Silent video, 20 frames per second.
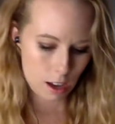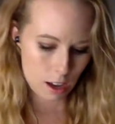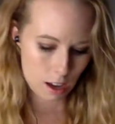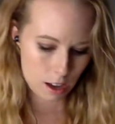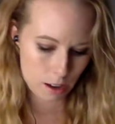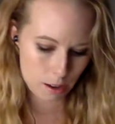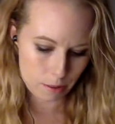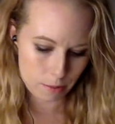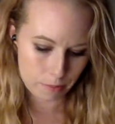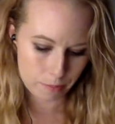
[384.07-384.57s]

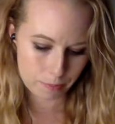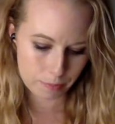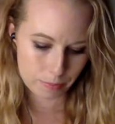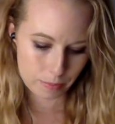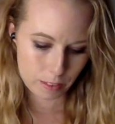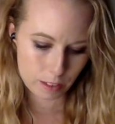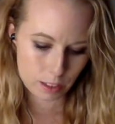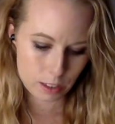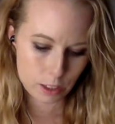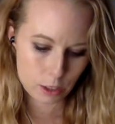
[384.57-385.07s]

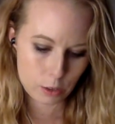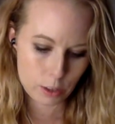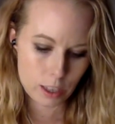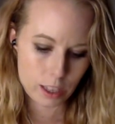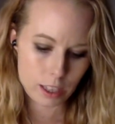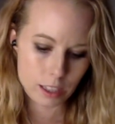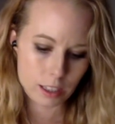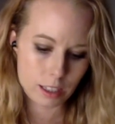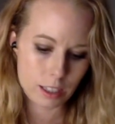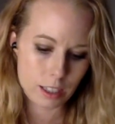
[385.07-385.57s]
So
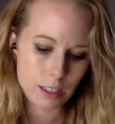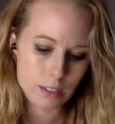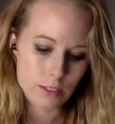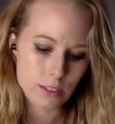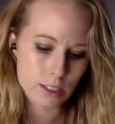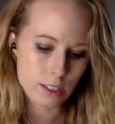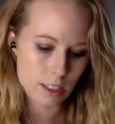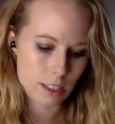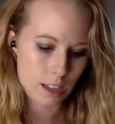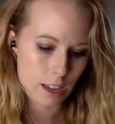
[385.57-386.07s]
he
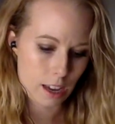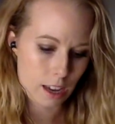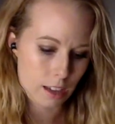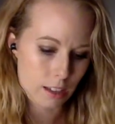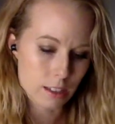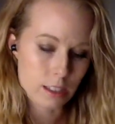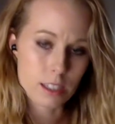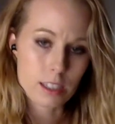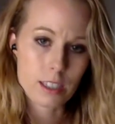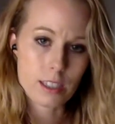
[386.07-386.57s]
leaves
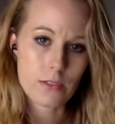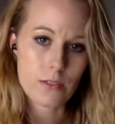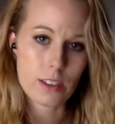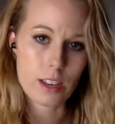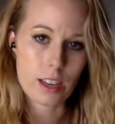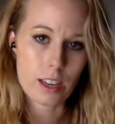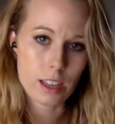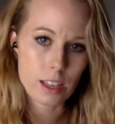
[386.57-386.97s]
in 678.